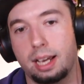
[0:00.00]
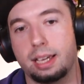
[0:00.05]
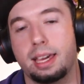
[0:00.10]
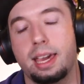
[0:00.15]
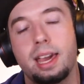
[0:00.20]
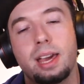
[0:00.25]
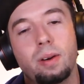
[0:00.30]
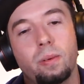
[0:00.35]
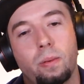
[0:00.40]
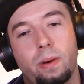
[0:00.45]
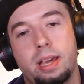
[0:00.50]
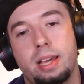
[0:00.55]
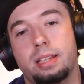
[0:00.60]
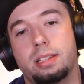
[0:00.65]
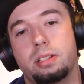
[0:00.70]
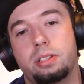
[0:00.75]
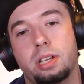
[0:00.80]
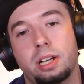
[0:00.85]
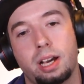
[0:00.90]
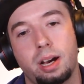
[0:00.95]
I can't wait
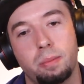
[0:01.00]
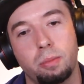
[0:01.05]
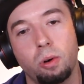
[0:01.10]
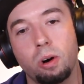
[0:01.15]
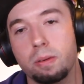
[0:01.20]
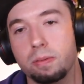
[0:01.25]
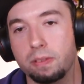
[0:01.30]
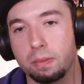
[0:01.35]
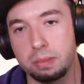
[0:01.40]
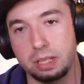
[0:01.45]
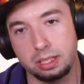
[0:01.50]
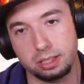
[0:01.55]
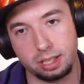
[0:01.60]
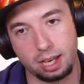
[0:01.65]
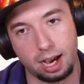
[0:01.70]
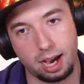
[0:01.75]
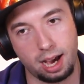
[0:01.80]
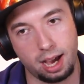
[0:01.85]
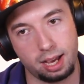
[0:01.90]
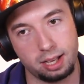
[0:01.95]
to check out more from these
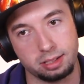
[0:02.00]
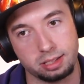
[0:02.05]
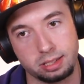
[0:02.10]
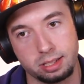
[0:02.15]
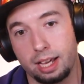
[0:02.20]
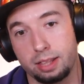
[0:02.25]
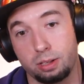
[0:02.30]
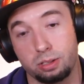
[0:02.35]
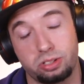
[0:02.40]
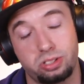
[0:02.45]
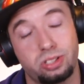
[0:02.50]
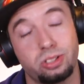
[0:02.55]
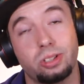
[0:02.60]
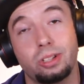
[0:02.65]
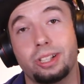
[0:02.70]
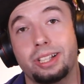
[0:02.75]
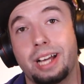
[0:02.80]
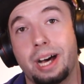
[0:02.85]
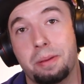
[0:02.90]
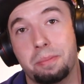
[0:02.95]
guys, and there's still
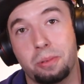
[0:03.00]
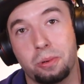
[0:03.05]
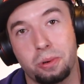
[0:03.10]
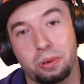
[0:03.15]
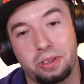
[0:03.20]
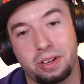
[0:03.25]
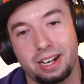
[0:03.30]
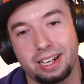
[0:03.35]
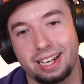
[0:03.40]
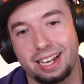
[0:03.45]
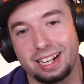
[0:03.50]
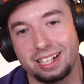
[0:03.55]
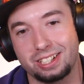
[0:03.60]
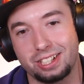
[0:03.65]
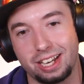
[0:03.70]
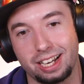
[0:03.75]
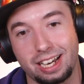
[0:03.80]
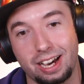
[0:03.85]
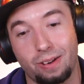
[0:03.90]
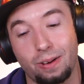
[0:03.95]
a lot more that I gotta
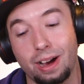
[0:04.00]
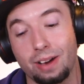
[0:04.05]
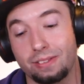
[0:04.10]
check out.